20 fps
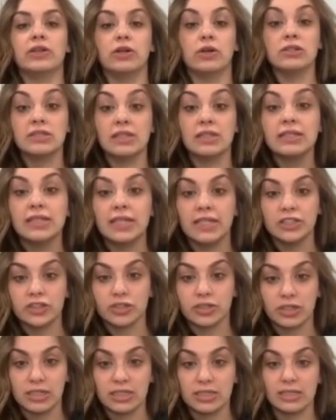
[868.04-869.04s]
know it's not
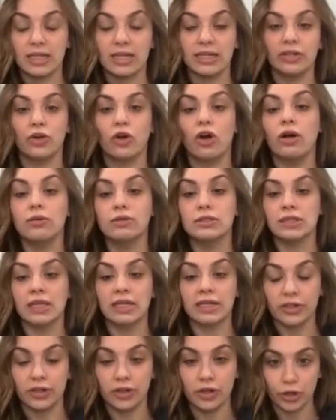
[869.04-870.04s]
dangerous. I know it's
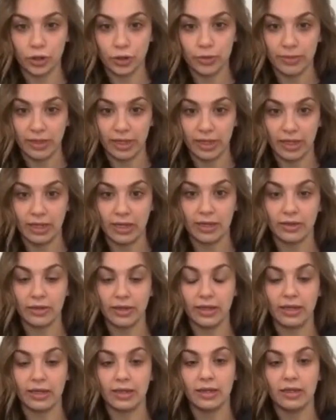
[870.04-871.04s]
not going to hurt me.
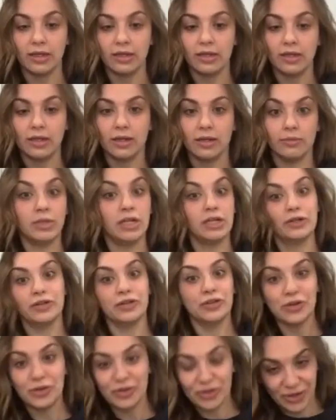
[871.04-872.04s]
Like, I'm not going
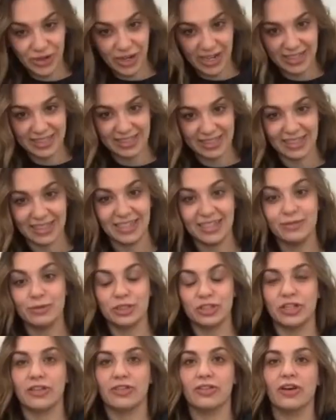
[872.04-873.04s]
to go crazy,
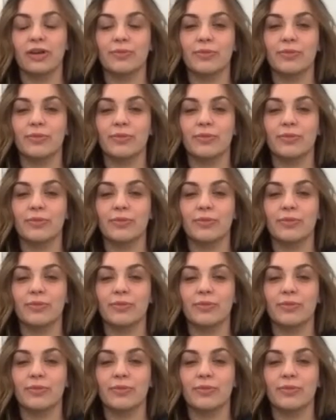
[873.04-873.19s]
which I thought